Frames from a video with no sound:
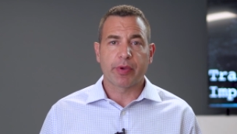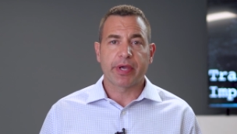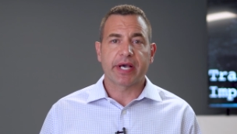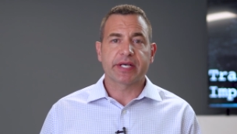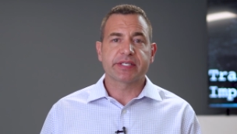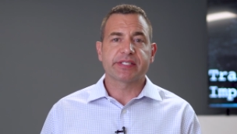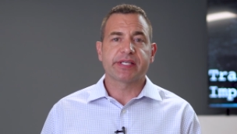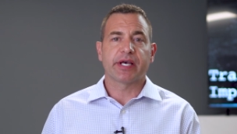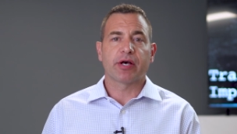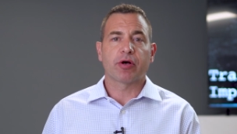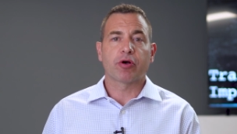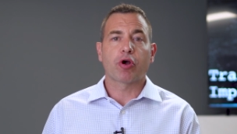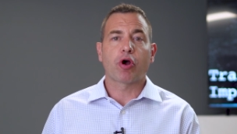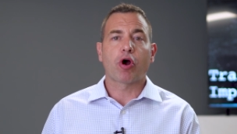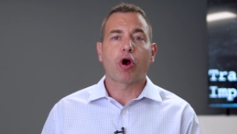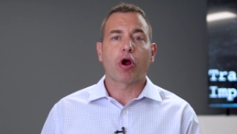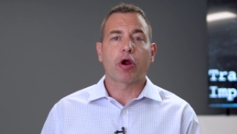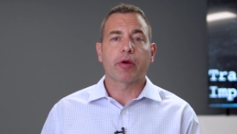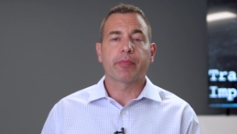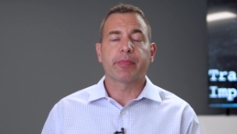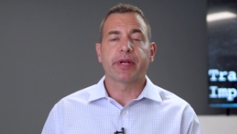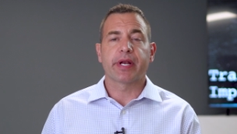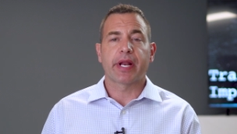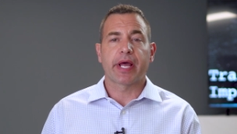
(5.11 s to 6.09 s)
We exhale
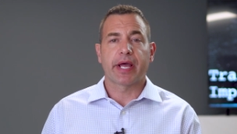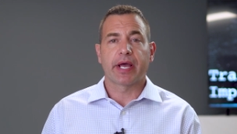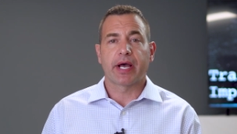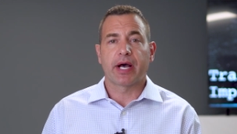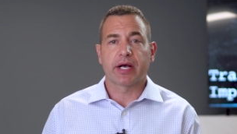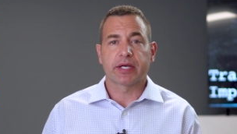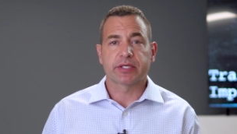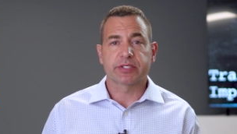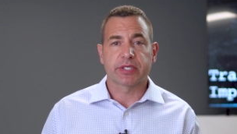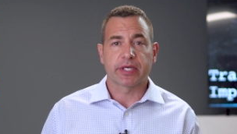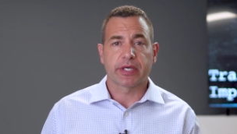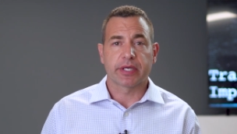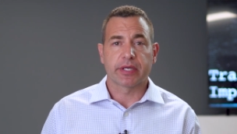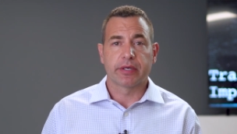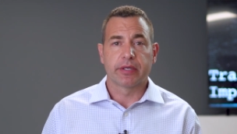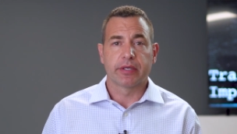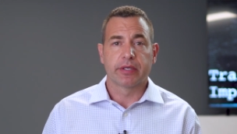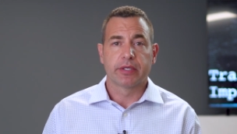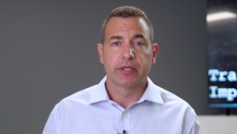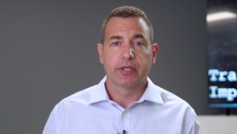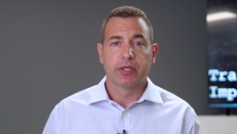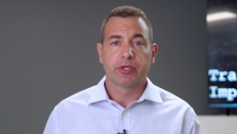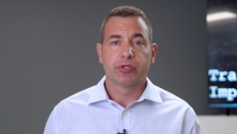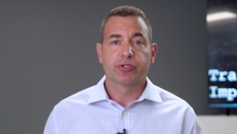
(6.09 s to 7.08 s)
carbon dioxide.
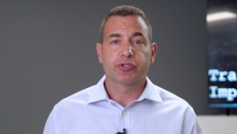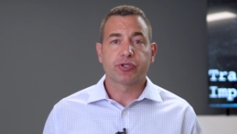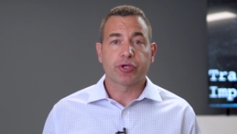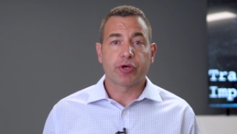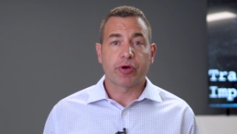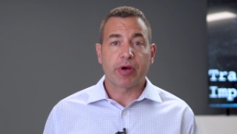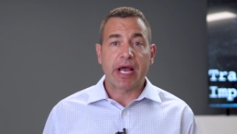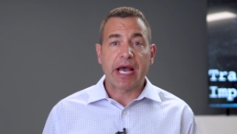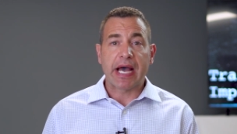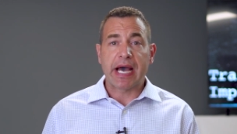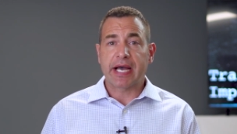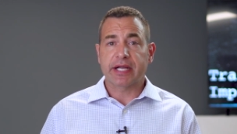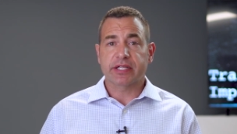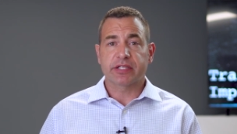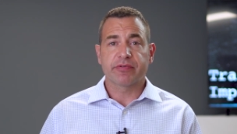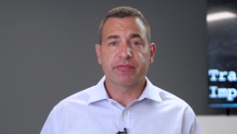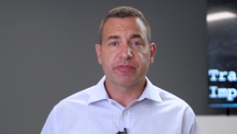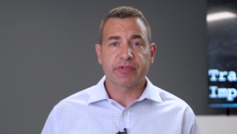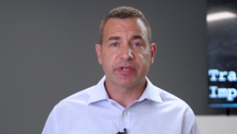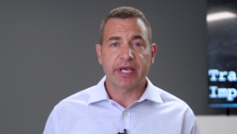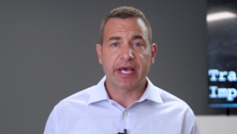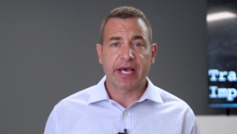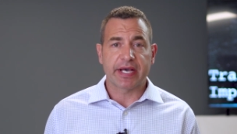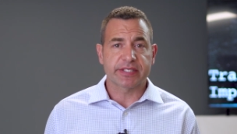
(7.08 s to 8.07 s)
So you're
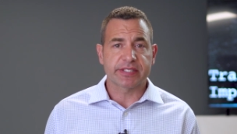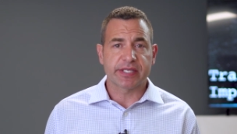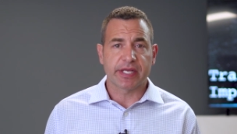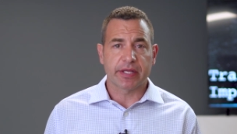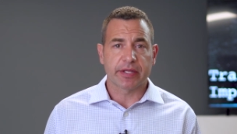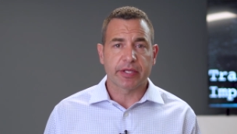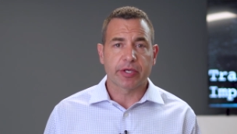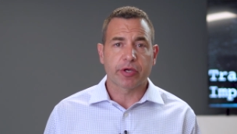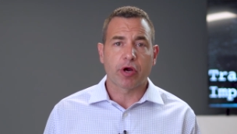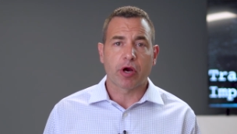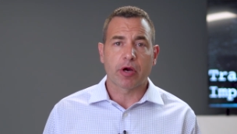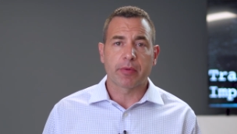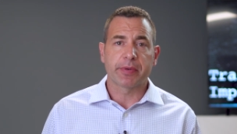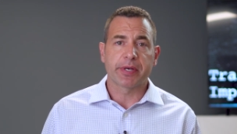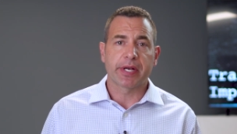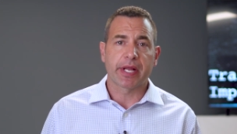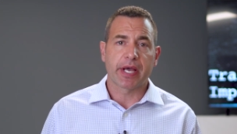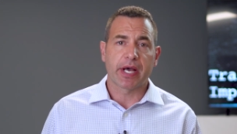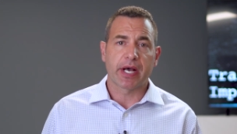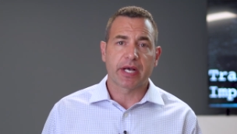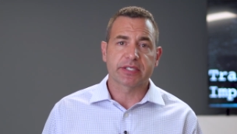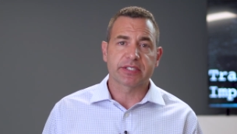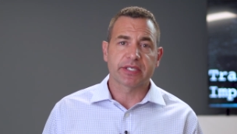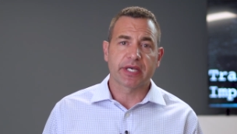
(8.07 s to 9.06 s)
actively exhaling carbon
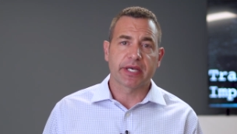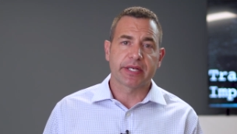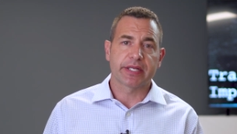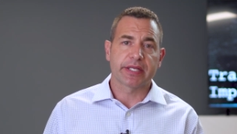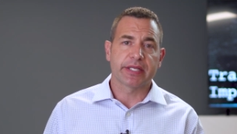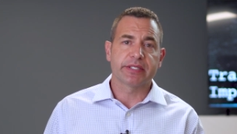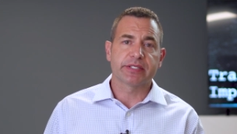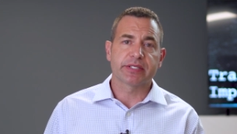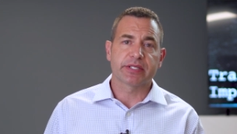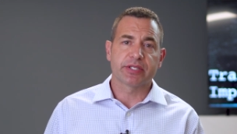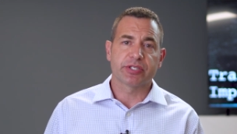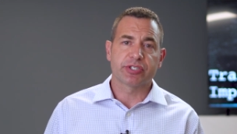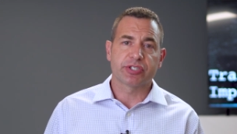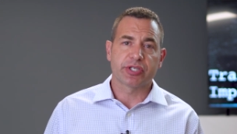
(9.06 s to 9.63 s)
dioxide into the